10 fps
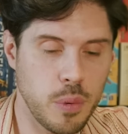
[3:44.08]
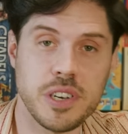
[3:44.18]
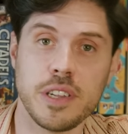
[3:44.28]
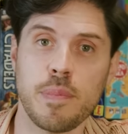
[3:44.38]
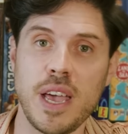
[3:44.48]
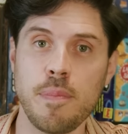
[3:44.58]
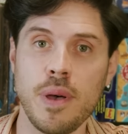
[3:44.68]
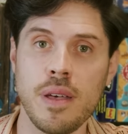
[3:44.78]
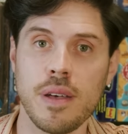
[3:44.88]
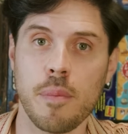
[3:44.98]
which is
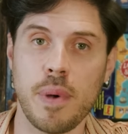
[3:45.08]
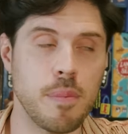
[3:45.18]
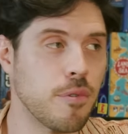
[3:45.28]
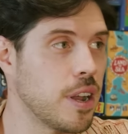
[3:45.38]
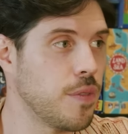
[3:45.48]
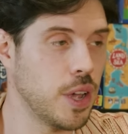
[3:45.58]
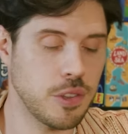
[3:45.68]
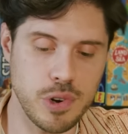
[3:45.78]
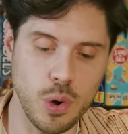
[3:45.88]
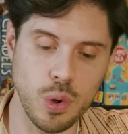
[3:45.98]
paper, a paper
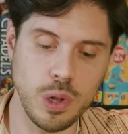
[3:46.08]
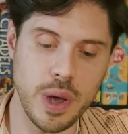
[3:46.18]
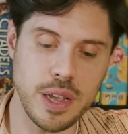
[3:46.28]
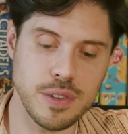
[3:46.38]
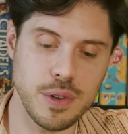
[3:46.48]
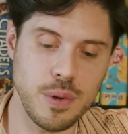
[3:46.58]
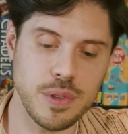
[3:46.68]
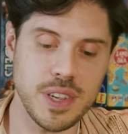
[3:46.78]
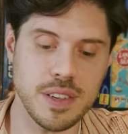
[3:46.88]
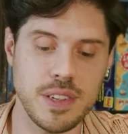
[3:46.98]
anniversary, all the way to
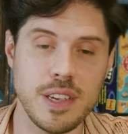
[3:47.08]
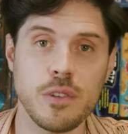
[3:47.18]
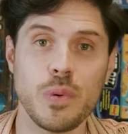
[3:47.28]
60 years,